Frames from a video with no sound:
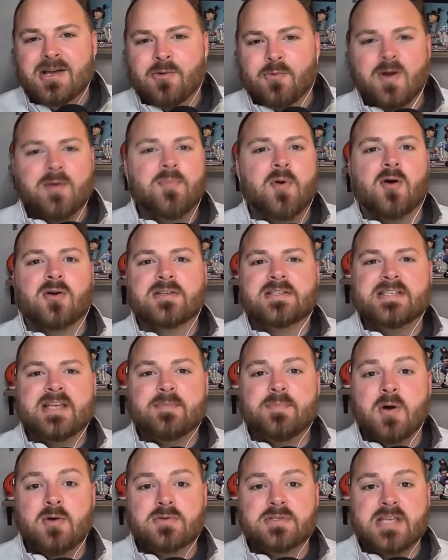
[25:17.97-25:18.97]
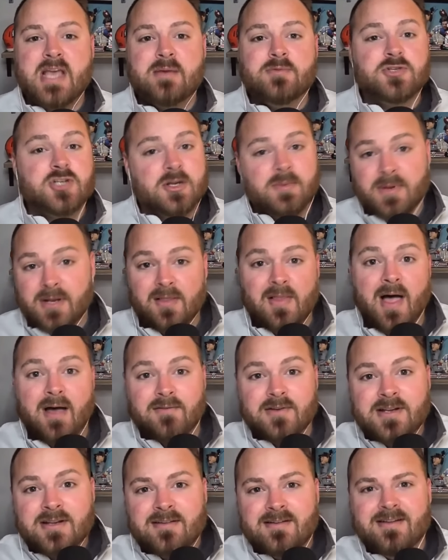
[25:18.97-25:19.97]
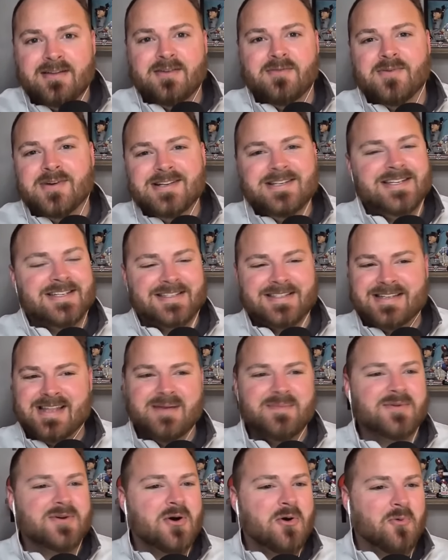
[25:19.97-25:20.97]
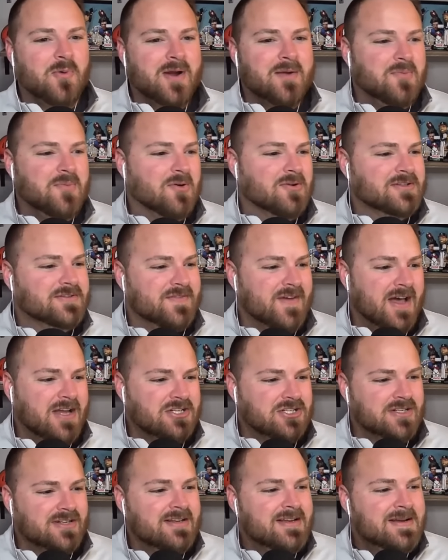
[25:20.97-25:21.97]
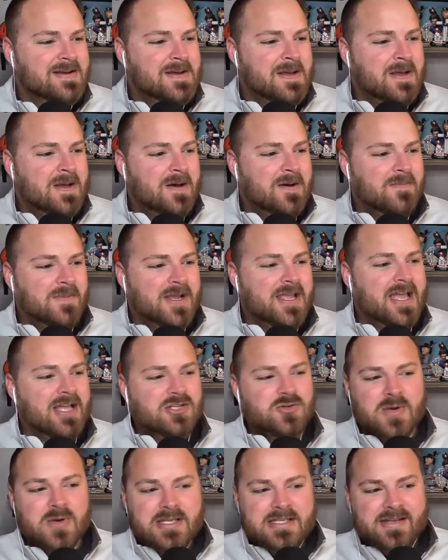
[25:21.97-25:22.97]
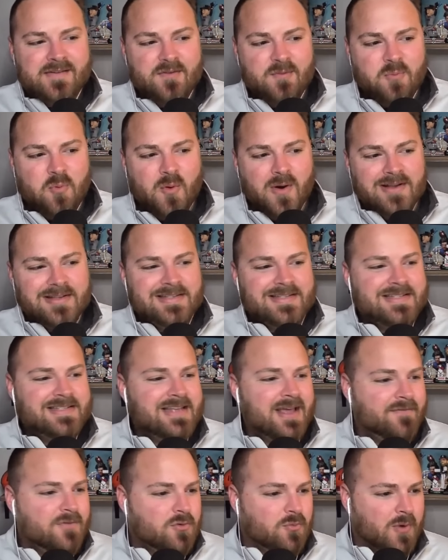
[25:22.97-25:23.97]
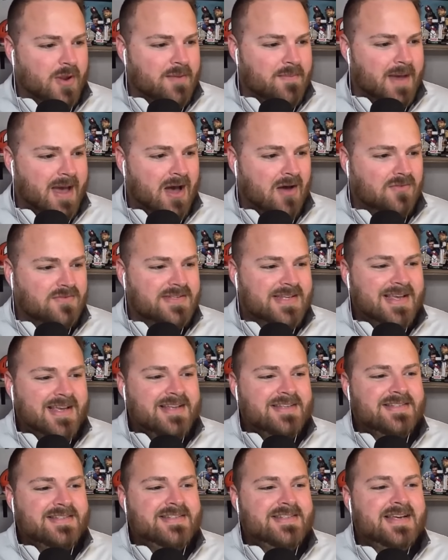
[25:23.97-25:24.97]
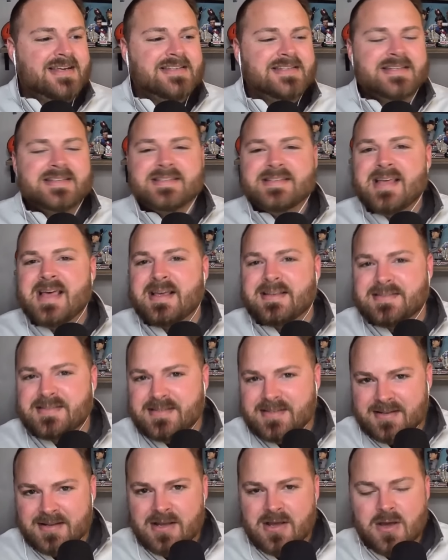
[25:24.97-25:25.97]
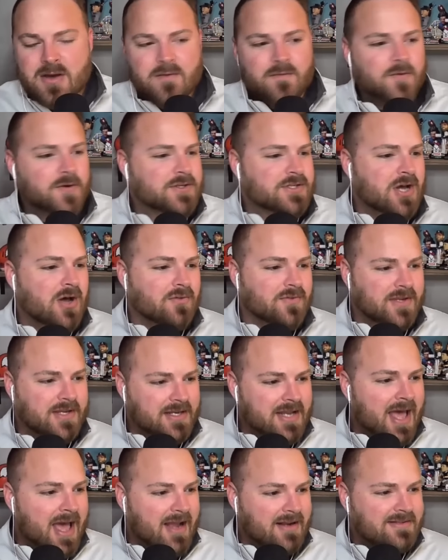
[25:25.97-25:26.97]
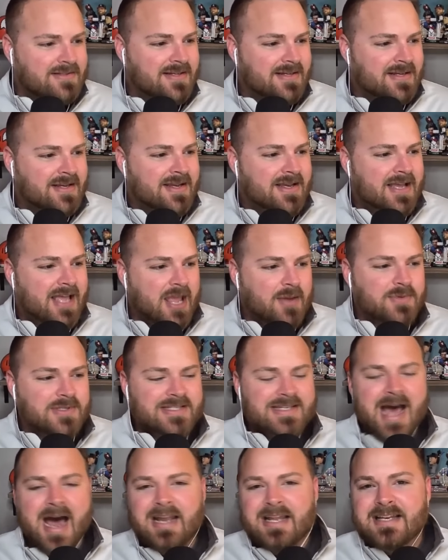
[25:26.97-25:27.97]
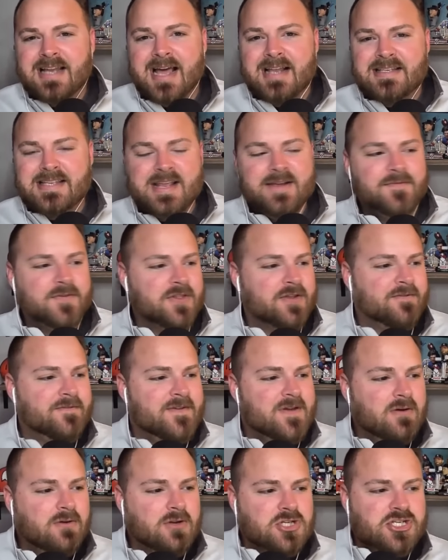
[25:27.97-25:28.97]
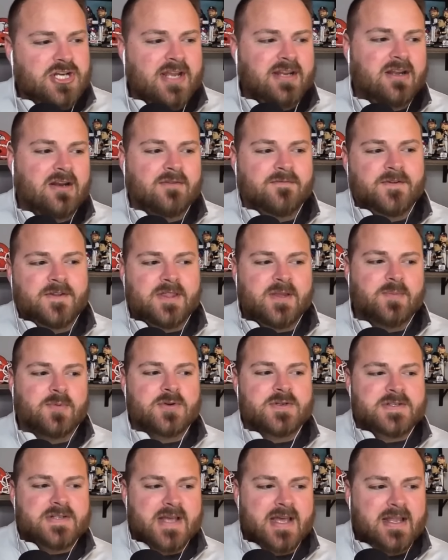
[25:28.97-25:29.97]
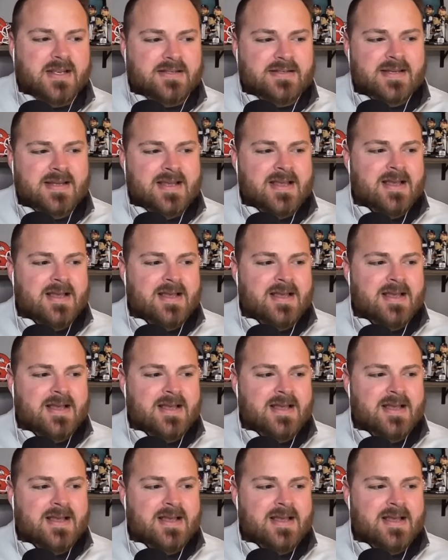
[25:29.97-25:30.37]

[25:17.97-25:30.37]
Rick Barnes said postgame should have been 11, which is typical Rick Barnes fashion. But yeah, 27 points, 7 rebounds, 6 assists for Dalton Knecht. He was 9 of 19 from the field, a shade under 50%.